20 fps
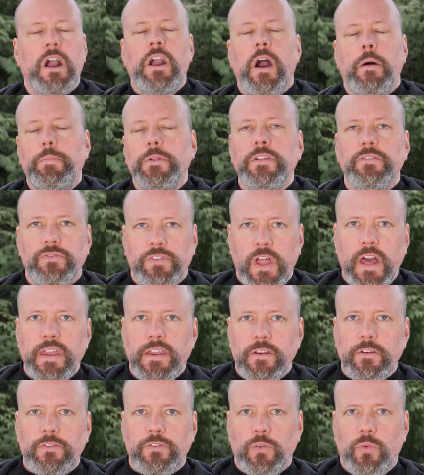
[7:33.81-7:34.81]
a couple of
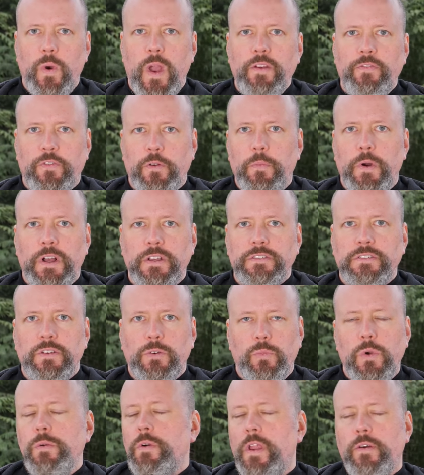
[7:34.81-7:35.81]
light years away from us,
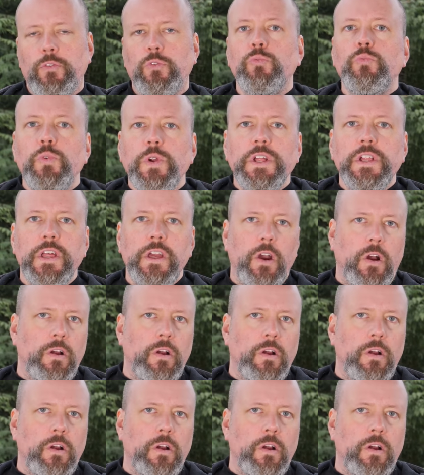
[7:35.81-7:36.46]
we would have a really